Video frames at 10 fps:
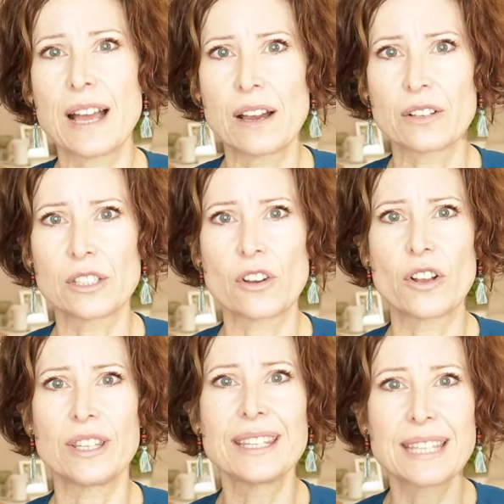out
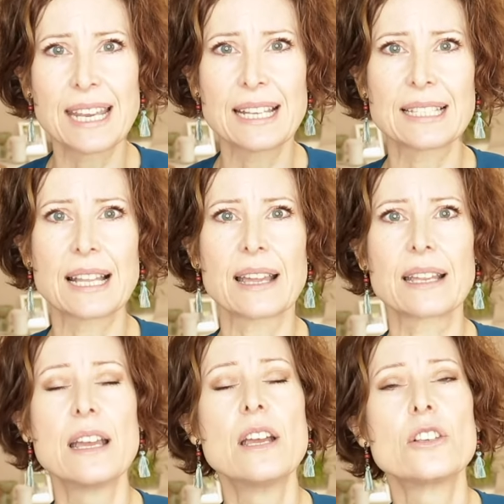on things
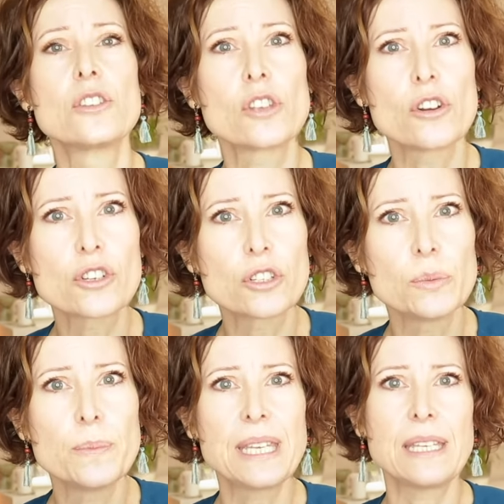like social
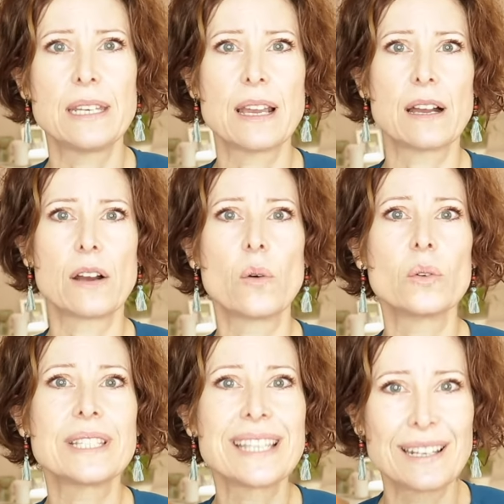media or
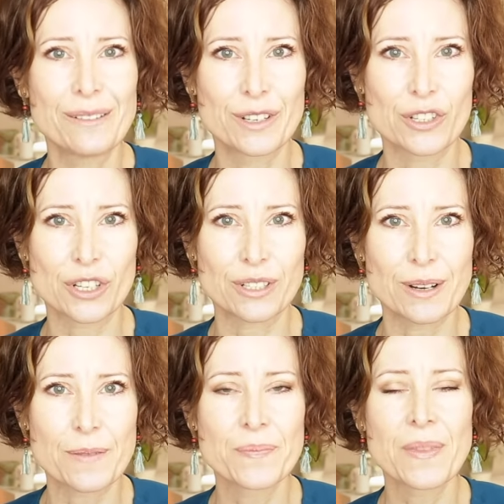television,
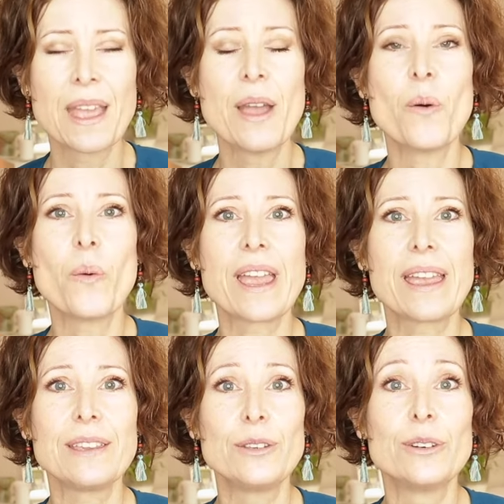where
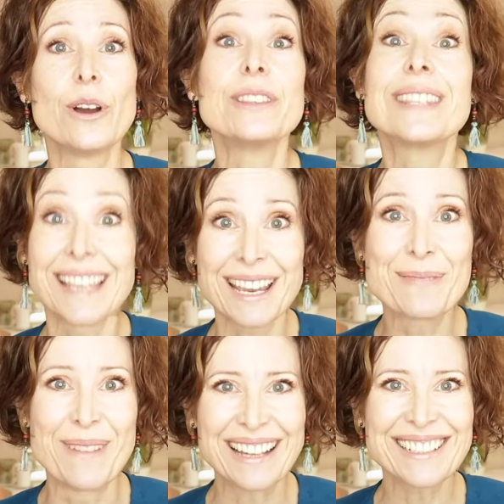you don't
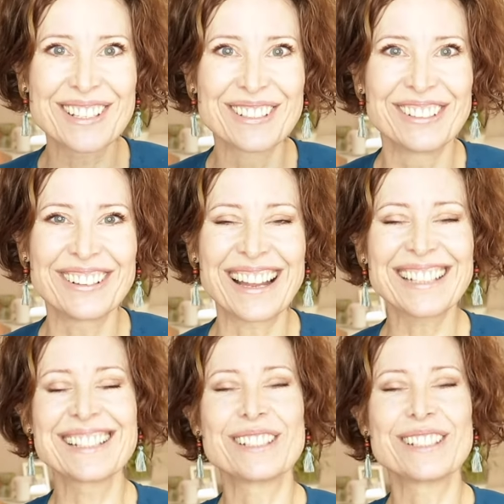think much, all right?